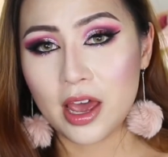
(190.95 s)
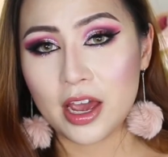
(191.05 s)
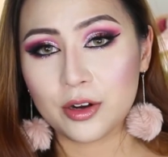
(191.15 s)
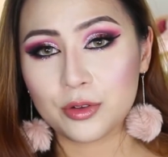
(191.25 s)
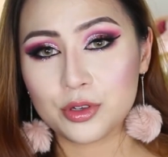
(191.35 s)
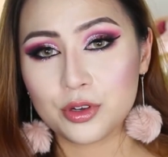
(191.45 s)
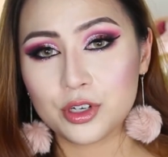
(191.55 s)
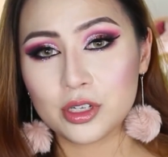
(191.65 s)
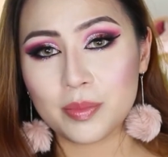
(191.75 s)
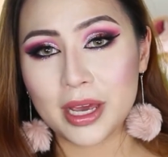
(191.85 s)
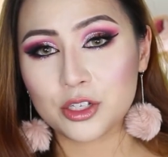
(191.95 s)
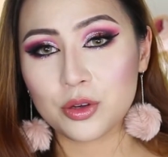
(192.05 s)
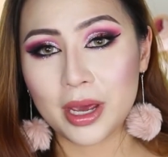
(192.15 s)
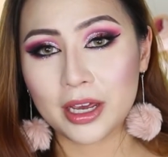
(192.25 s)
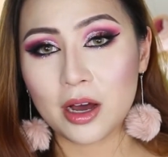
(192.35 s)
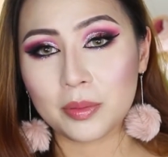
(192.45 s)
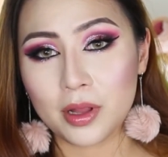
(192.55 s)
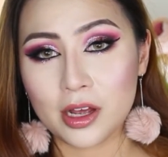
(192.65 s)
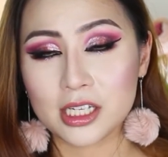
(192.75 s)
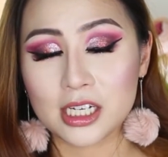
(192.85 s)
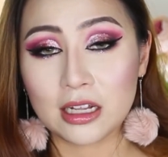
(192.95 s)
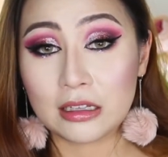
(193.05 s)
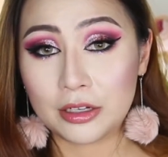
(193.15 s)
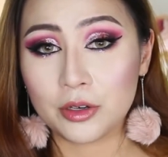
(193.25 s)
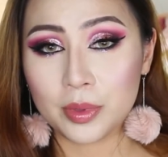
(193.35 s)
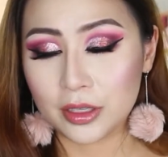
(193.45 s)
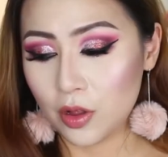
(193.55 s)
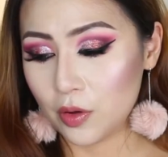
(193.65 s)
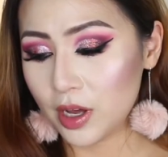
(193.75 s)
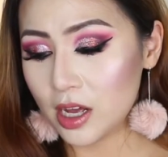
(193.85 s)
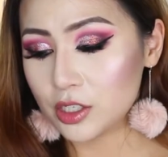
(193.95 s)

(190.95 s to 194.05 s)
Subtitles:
and also just makes your makeup last a little bit longer.